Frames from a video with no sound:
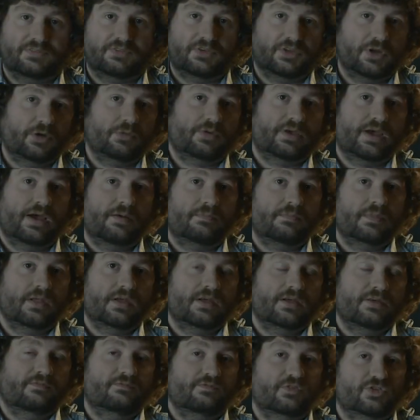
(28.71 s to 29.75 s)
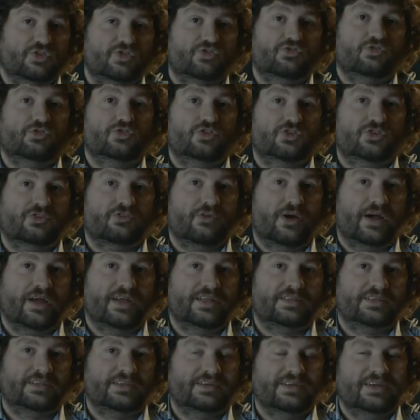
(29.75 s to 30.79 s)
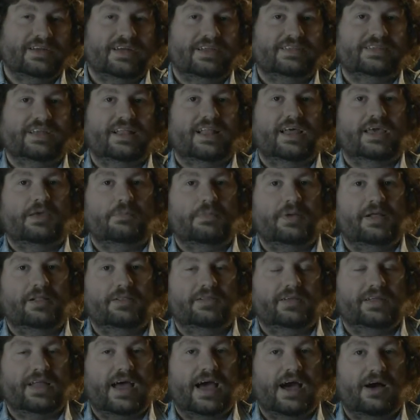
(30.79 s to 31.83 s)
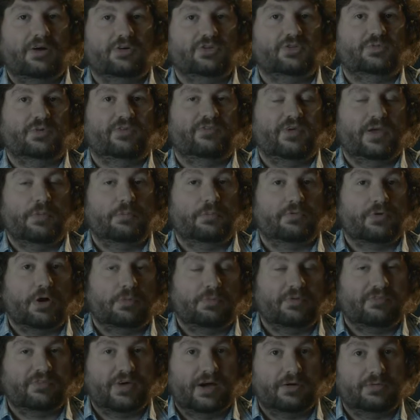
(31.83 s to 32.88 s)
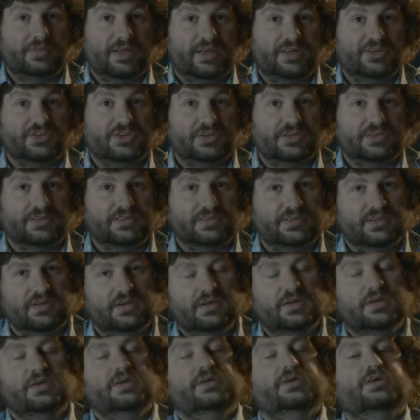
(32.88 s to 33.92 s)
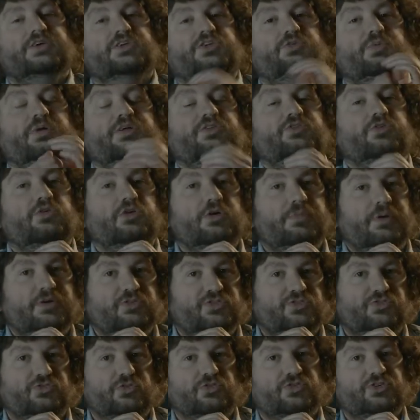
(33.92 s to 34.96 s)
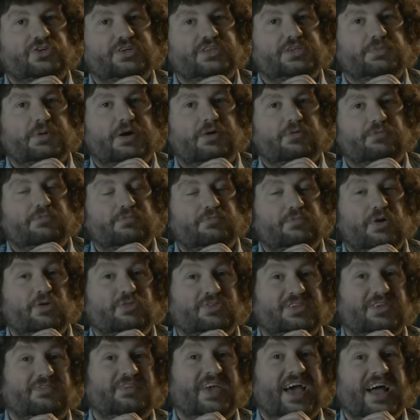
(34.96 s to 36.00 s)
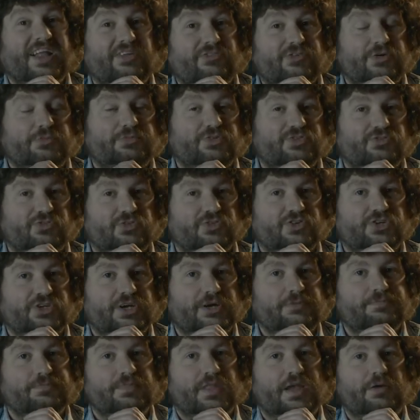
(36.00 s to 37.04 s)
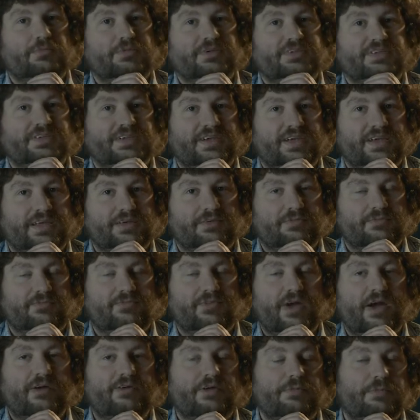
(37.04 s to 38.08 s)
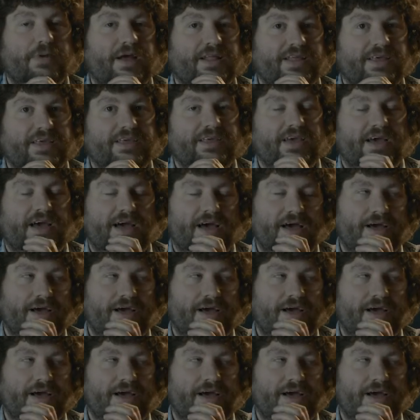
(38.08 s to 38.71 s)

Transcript: If you don't get the structure right, it's kind of like building a house with improper foundations. So when I talk about structure, it's about mostly the ad group structure. And we see very many